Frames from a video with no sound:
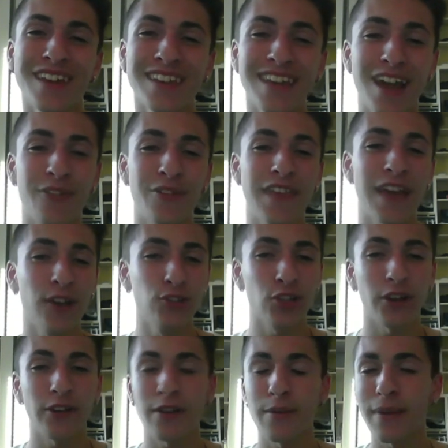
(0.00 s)
Yeah, with El
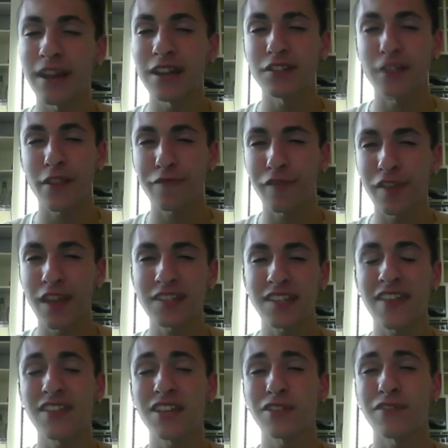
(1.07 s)
Shaarawy and Menez on the flanks,
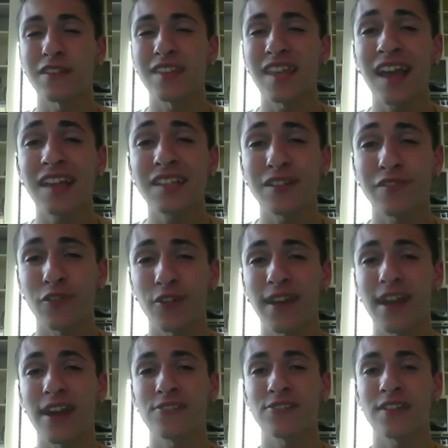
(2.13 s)
I think it's fantastic for a
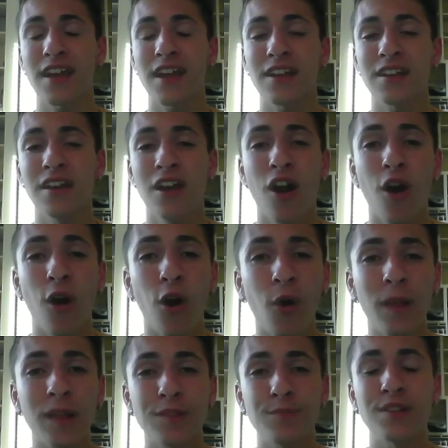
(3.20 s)
counterattack.
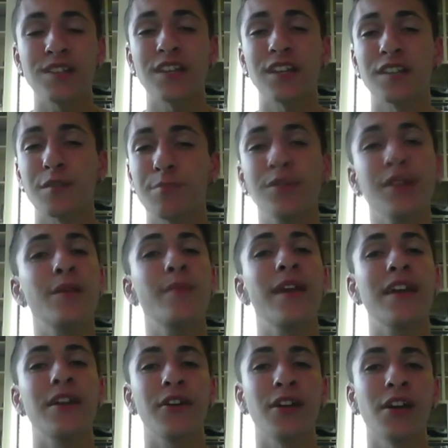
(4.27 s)
All that's missing is a
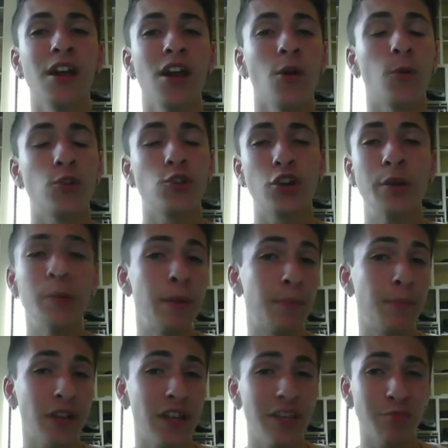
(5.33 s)
playmaker, which could be
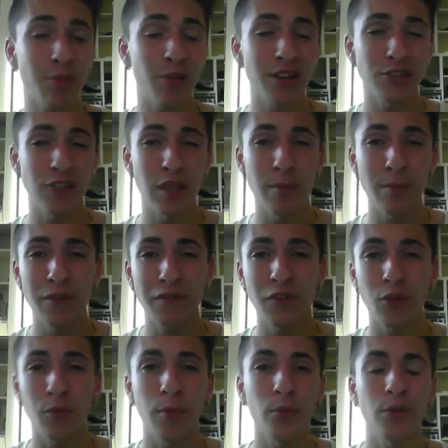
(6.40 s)
plenty of players in the
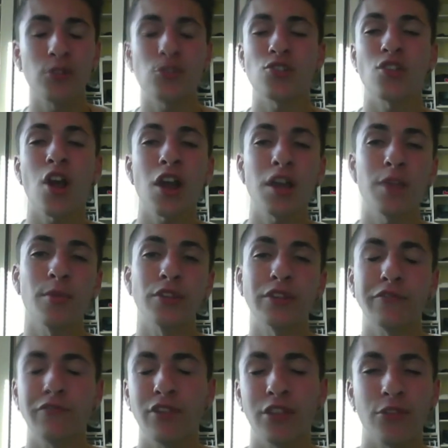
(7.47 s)
midfield, but we're just talking about
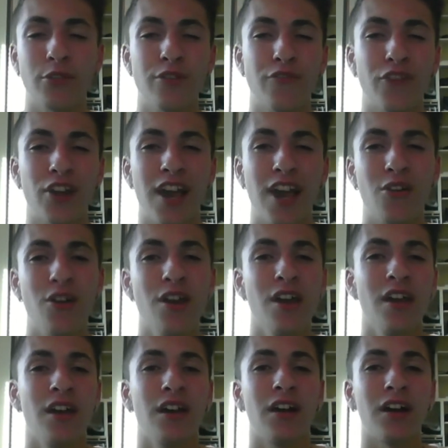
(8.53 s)
the front three for now.
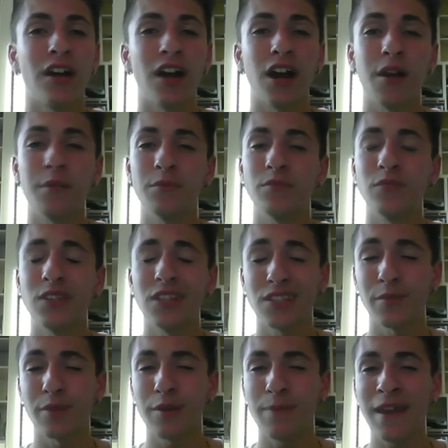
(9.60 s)
Need somebody